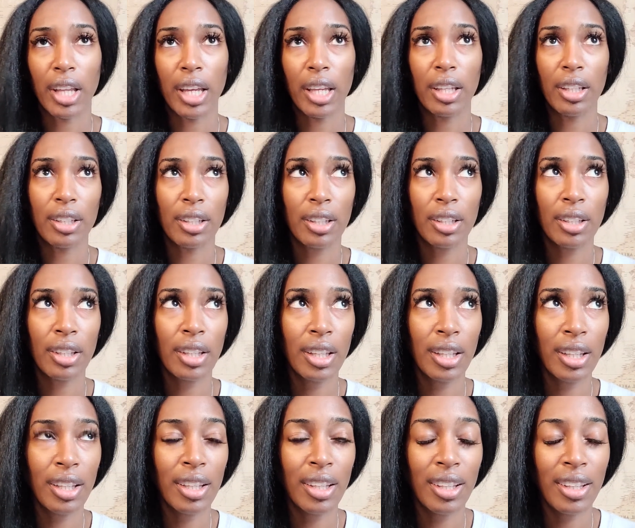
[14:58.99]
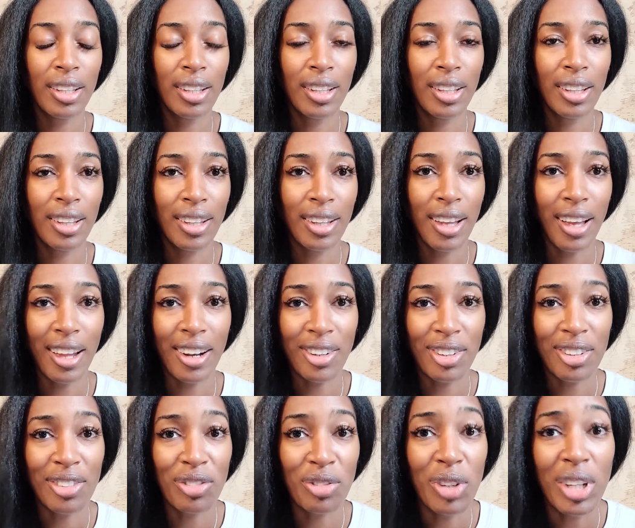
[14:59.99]
like, I
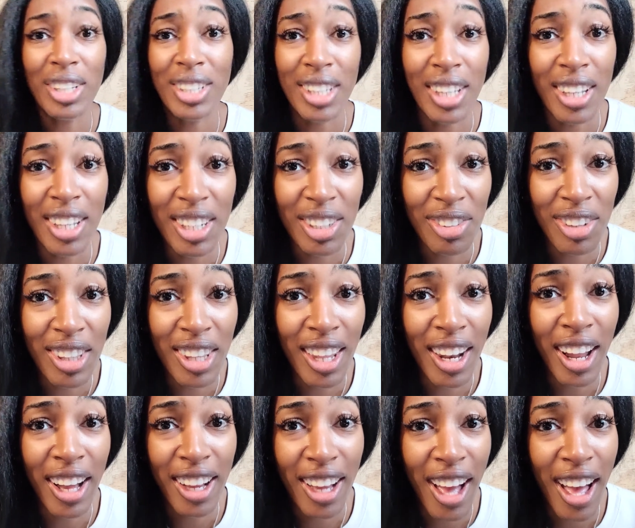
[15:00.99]
don't even want to tell anyone that I